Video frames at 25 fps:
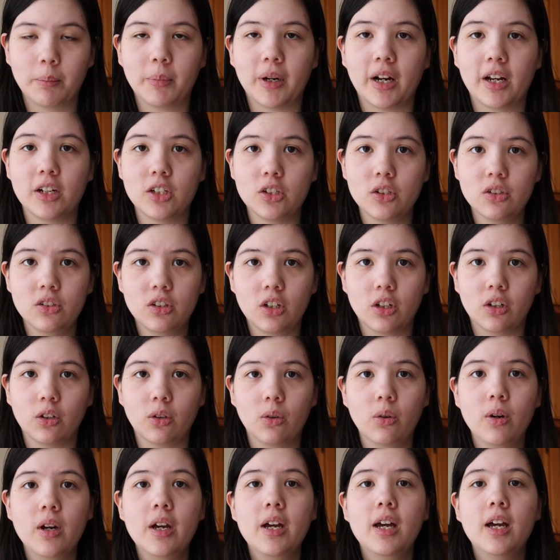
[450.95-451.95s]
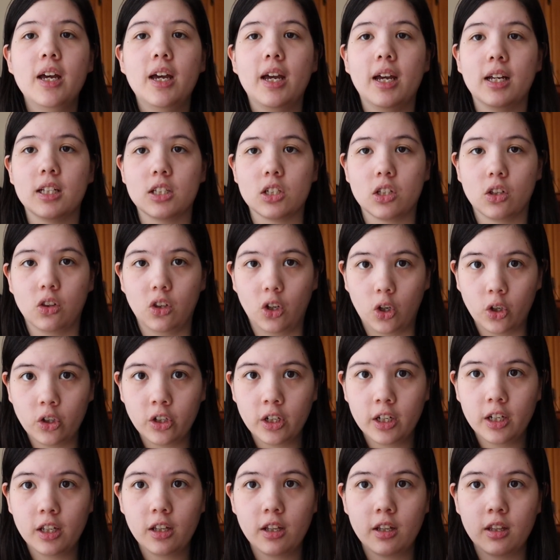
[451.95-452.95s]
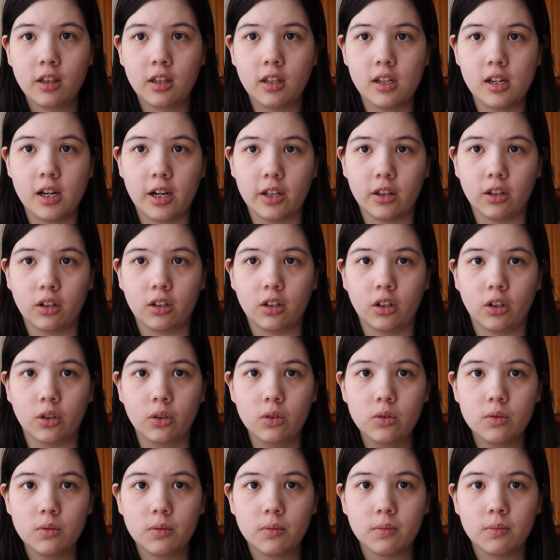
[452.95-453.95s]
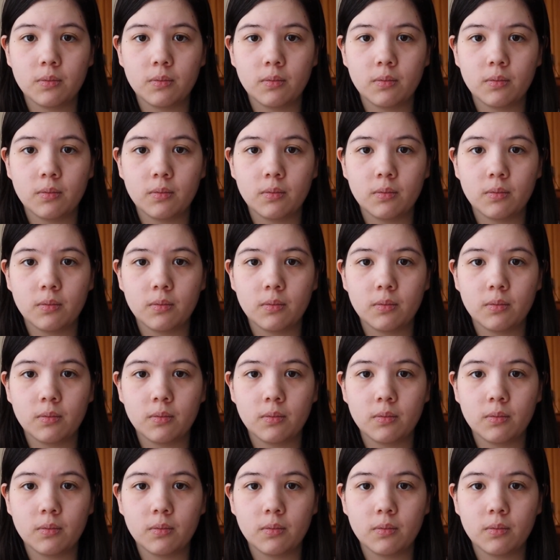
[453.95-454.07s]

But I do know it's longer than the other coat,